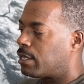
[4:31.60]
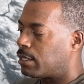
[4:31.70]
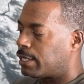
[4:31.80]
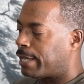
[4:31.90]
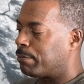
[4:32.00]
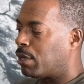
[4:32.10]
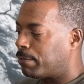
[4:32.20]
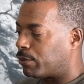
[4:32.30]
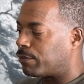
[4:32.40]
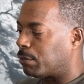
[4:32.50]
that
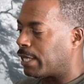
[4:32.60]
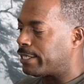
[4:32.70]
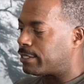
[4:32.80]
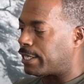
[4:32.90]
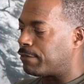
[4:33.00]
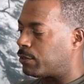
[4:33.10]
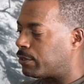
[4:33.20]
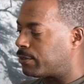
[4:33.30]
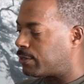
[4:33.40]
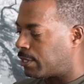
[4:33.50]
bumper from
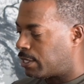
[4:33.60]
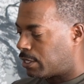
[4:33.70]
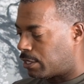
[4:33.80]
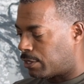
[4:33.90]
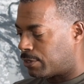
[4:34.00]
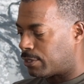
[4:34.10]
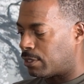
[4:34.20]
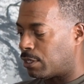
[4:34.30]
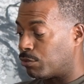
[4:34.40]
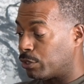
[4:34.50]
LightSavers is
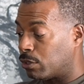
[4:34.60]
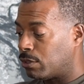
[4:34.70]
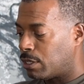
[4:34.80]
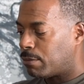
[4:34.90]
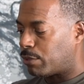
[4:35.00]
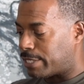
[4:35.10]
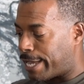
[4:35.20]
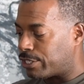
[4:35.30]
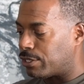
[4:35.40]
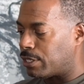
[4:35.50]
a real
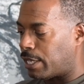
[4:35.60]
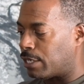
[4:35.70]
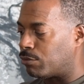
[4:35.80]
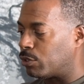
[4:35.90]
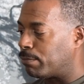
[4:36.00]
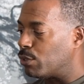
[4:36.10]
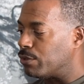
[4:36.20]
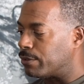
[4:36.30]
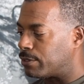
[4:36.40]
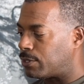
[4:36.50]
protection and a real
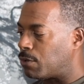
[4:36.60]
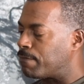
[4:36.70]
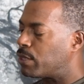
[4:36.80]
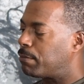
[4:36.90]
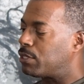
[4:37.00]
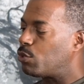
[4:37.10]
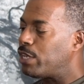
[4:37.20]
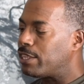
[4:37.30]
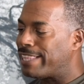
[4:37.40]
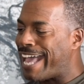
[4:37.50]
boon. So
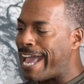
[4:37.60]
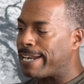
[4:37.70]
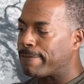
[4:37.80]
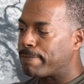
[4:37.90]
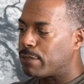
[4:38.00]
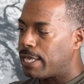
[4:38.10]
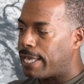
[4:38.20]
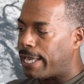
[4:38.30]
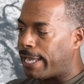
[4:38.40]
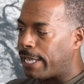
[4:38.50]
between that
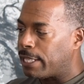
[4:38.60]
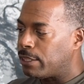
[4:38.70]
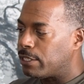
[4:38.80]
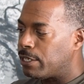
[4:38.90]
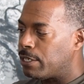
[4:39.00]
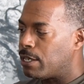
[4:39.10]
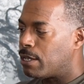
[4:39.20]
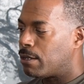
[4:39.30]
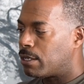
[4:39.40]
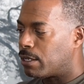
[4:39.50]
and the
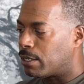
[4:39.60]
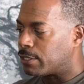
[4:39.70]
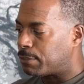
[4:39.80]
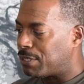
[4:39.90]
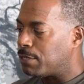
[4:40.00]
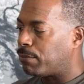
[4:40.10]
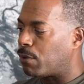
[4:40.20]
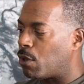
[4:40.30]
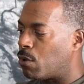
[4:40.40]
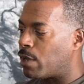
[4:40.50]
Speed
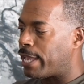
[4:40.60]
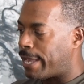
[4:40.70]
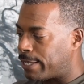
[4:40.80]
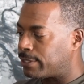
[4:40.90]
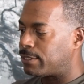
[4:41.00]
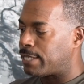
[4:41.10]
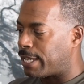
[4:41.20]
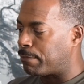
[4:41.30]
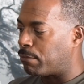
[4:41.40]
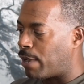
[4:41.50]
Pro S
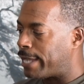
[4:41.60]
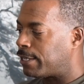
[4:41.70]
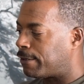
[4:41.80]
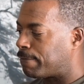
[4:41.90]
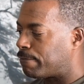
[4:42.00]
type bracket,